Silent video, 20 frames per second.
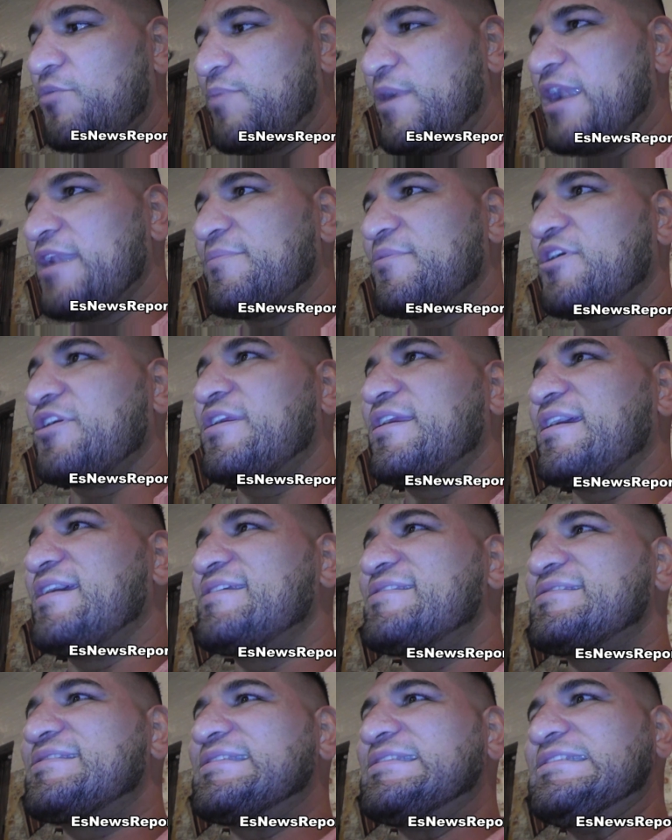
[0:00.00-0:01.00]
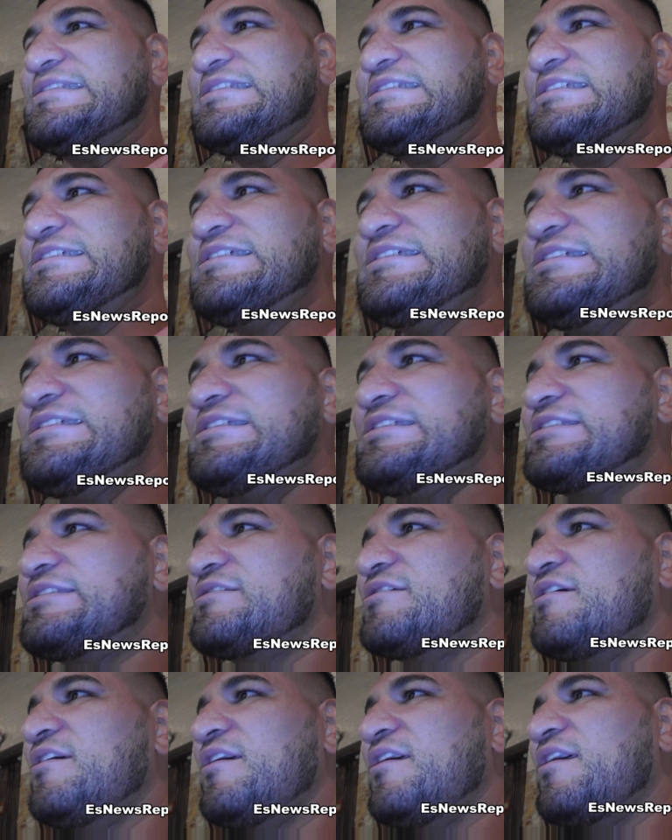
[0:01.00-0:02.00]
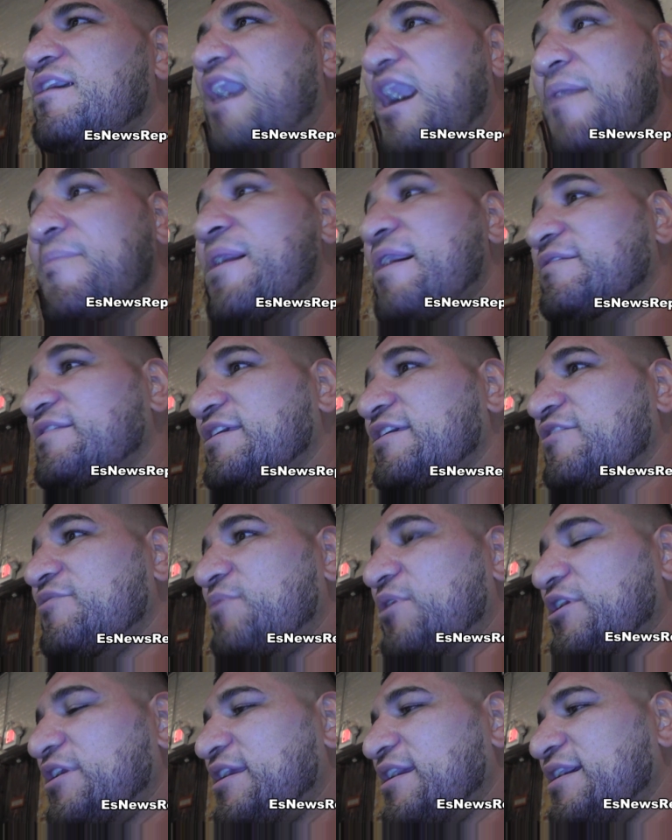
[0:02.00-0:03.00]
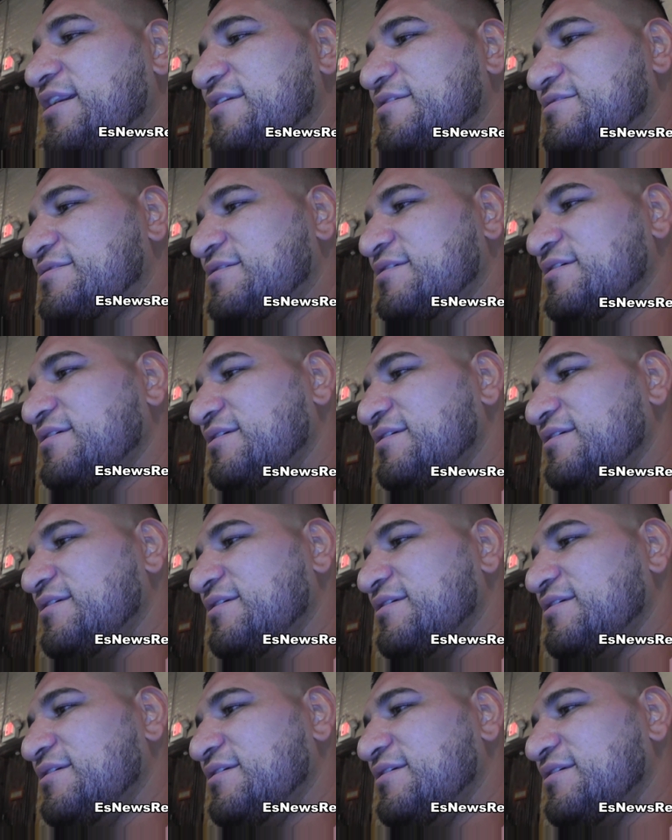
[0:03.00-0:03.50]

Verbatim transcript: Oh, Bradley Marquez? Mm. I'm going to have to get a Marquez.